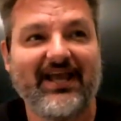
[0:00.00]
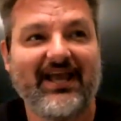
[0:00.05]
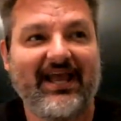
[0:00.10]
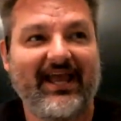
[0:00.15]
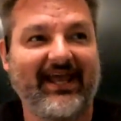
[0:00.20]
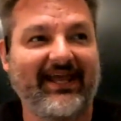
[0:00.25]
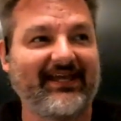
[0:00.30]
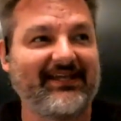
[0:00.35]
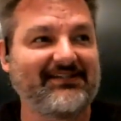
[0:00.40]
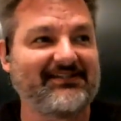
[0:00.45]

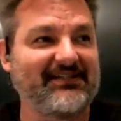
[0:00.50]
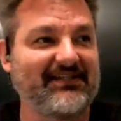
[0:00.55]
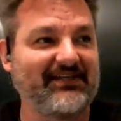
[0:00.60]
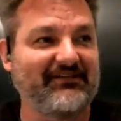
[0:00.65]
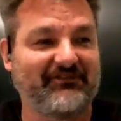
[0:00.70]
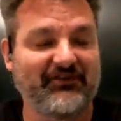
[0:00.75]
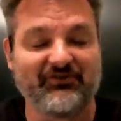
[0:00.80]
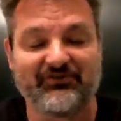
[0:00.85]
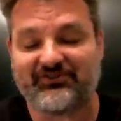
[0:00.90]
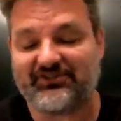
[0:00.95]
And if
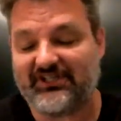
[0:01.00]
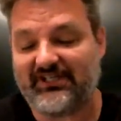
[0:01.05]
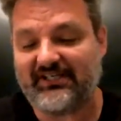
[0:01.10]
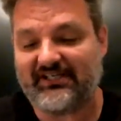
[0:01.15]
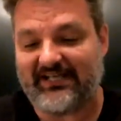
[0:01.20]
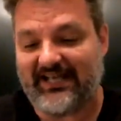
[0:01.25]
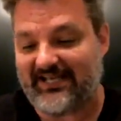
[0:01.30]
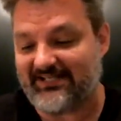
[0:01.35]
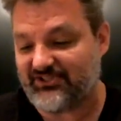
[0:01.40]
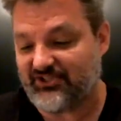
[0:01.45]
you see it
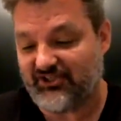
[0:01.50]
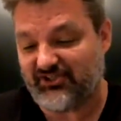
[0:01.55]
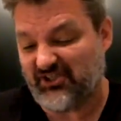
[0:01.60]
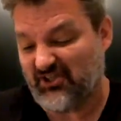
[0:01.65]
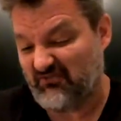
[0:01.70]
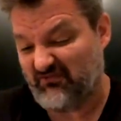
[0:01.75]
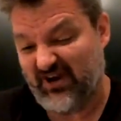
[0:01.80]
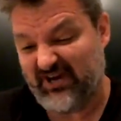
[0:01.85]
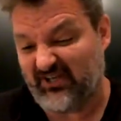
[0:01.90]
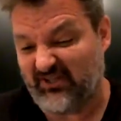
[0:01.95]
as just a
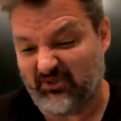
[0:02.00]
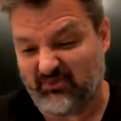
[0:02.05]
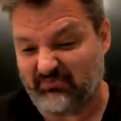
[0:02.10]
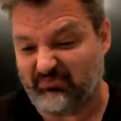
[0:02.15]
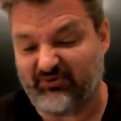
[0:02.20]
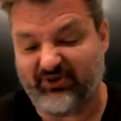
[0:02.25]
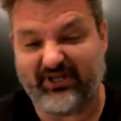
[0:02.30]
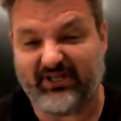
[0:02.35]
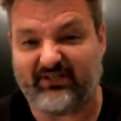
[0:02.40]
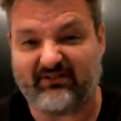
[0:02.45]
regular
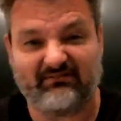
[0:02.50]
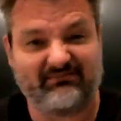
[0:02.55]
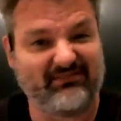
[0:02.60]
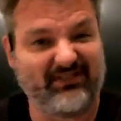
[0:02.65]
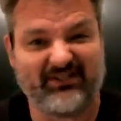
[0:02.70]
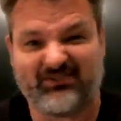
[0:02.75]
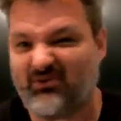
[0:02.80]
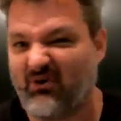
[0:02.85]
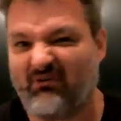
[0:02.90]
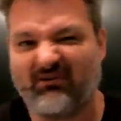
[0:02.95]
print,
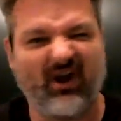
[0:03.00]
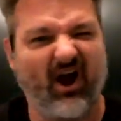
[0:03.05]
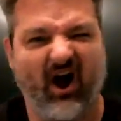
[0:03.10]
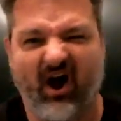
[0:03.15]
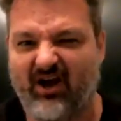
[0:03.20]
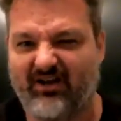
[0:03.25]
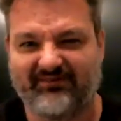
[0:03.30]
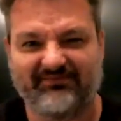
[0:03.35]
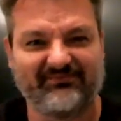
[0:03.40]
it's all gone.